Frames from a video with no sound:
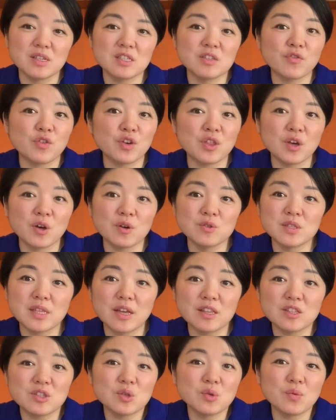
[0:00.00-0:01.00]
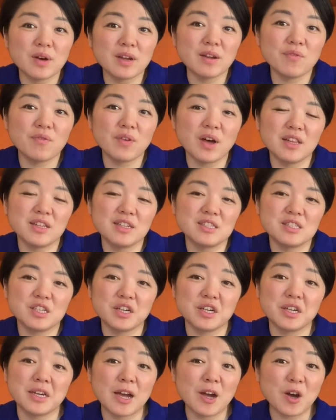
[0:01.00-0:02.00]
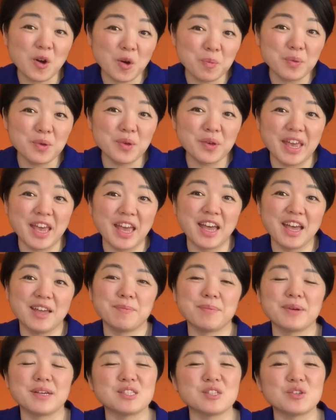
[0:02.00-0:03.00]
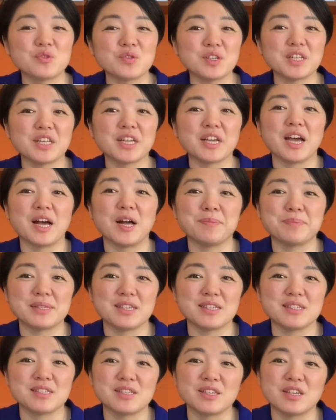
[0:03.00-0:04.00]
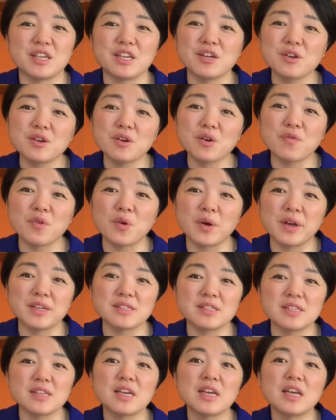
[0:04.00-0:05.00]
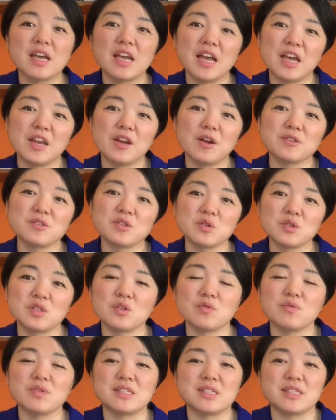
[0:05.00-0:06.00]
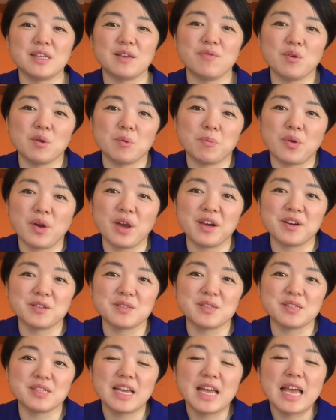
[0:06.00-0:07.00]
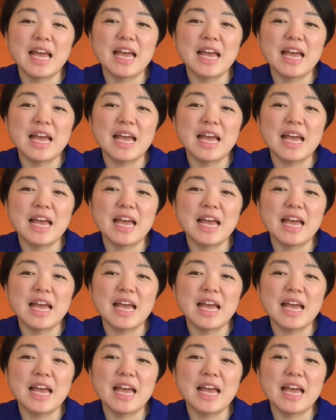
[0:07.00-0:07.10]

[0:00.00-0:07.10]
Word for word: It's for those that do want to volunteer, and I hope you can because it really helps us to hear your voice and also to receive your prayers.